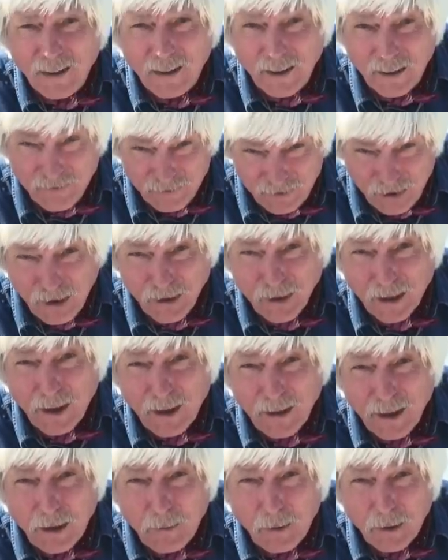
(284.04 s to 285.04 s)
If you don't
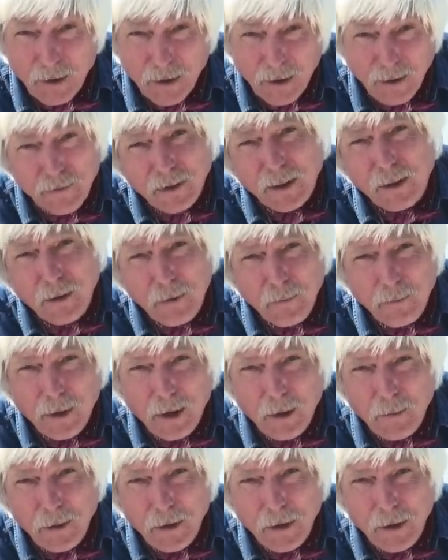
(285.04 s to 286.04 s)
get that one, you'll have to go and
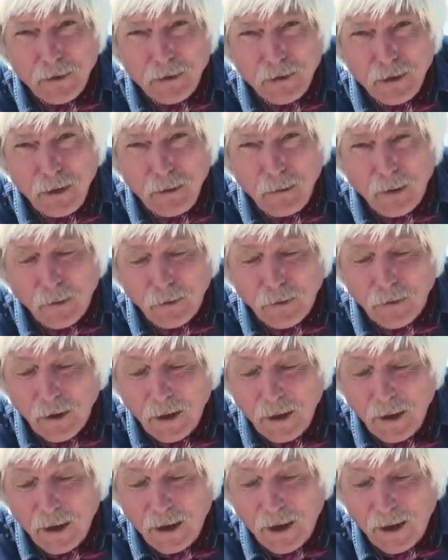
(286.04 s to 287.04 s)
buy one of those new ones.
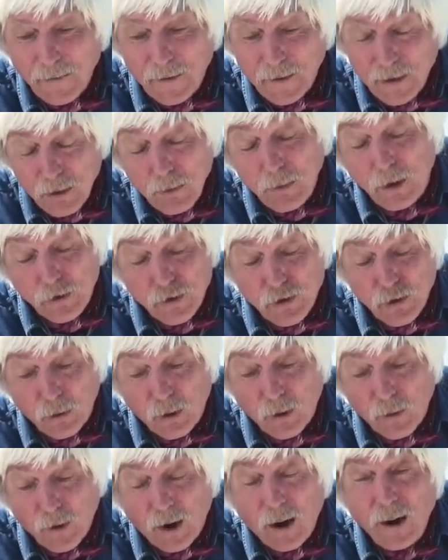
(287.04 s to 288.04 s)
And the new ones are
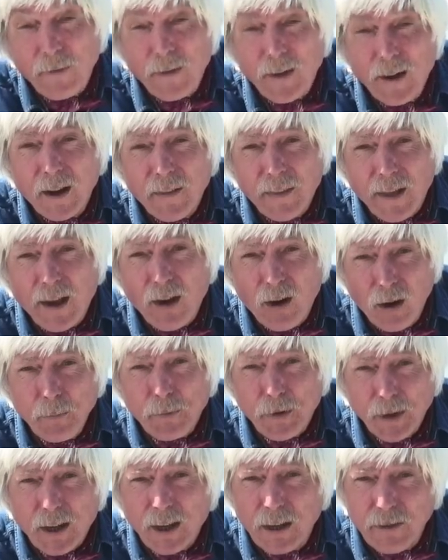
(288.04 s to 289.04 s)
all right. They're
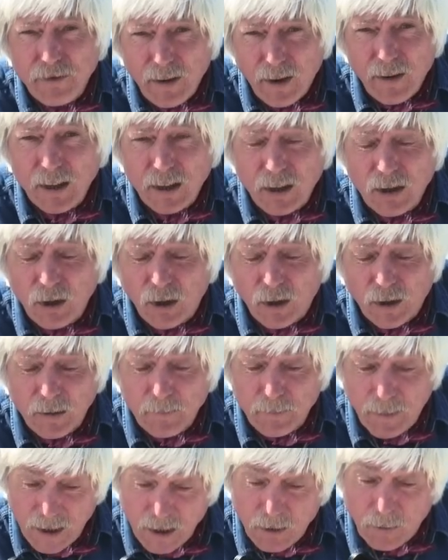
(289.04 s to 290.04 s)
optically very good.
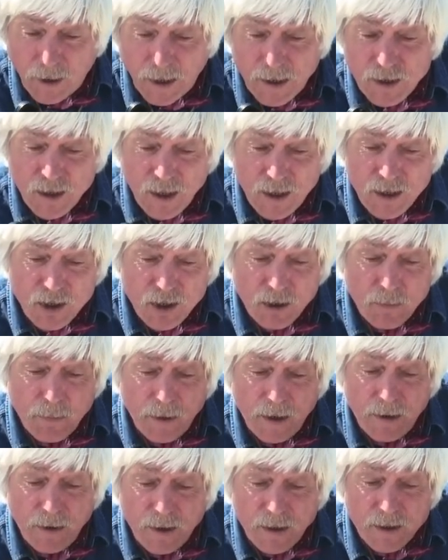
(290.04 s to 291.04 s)
In many ways, they're
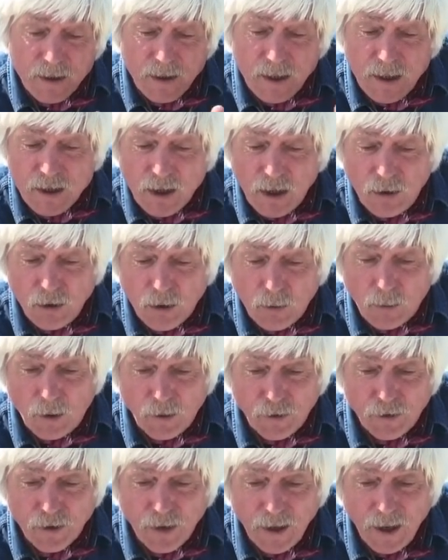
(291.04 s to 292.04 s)
superior to these older
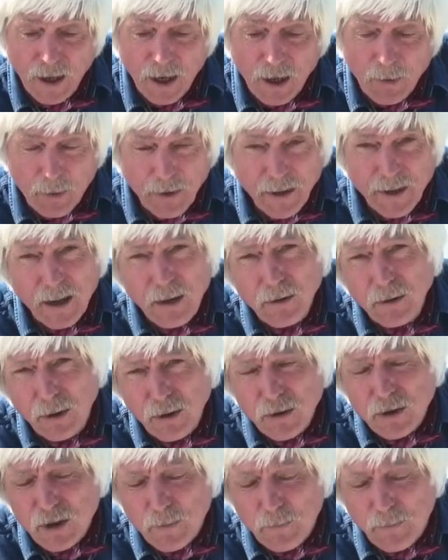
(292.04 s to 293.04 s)
ones. But they don't
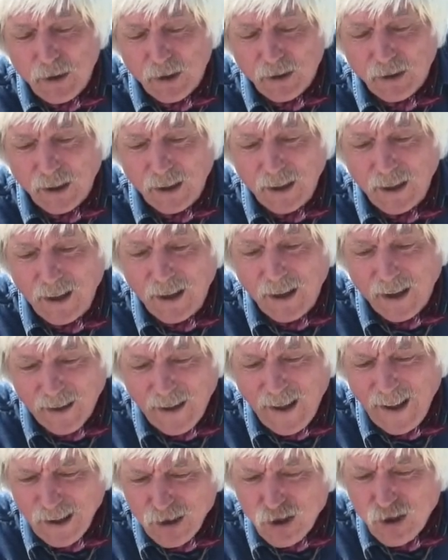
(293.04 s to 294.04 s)
look so pretty, and
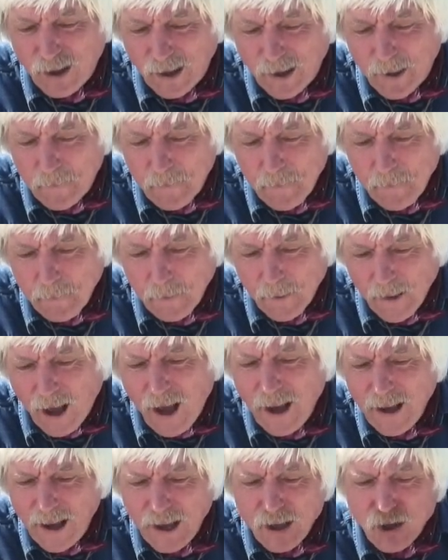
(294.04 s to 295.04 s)
actually,
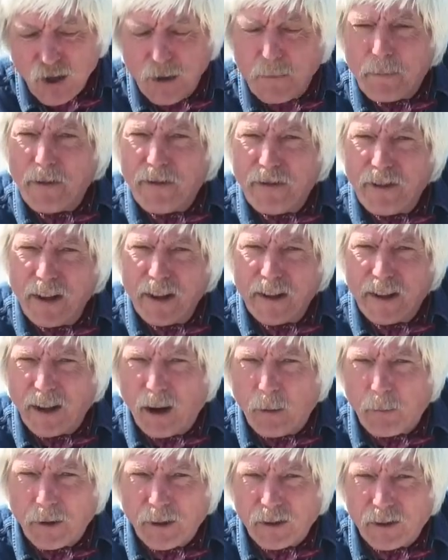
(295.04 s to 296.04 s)
I actually prefer the
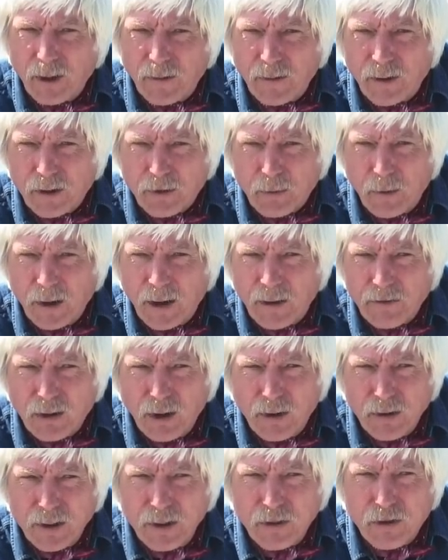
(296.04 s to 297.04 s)
optics on this one. I've
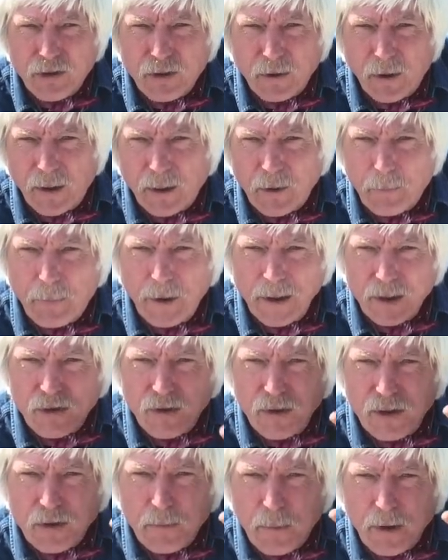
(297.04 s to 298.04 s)
got used to it. The
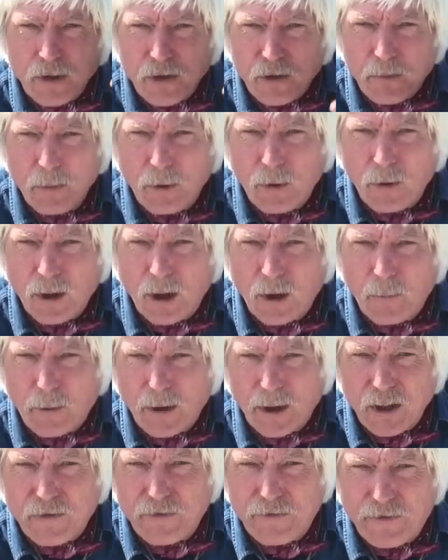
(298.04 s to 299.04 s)
picture is a bit smaller, but
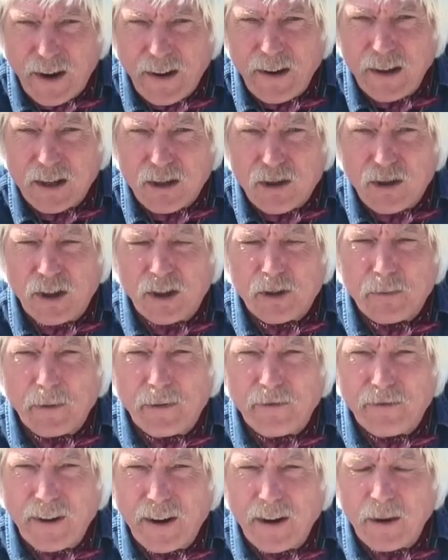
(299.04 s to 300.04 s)
it's very crisp
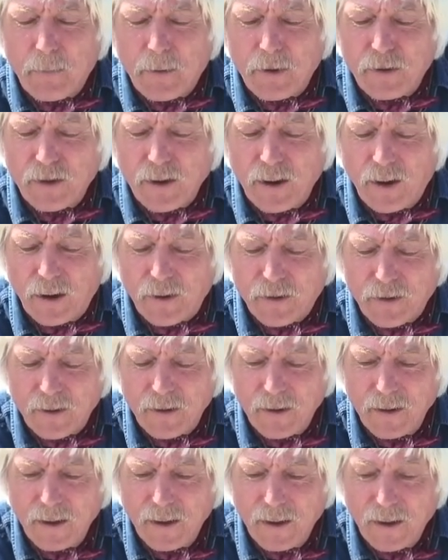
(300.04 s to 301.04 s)
and very precise.
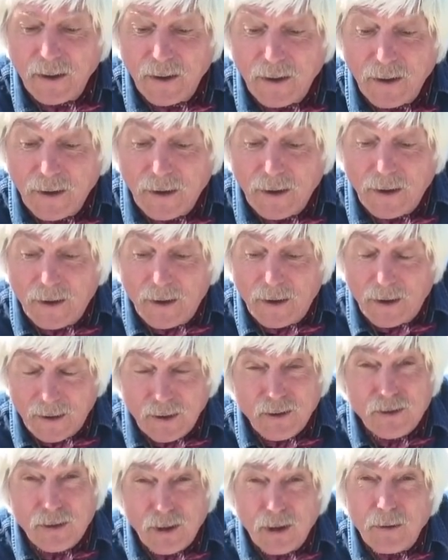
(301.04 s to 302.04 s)
And
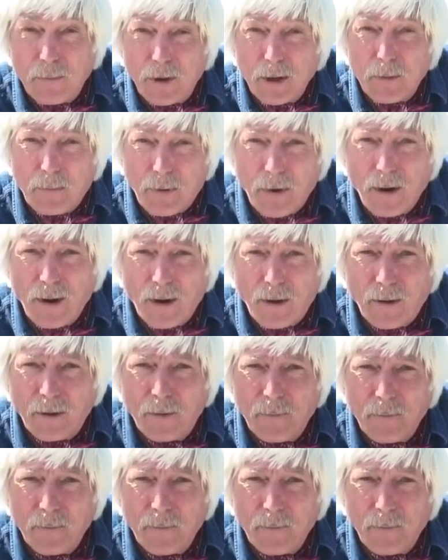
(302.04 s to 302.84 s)
it's done me proud.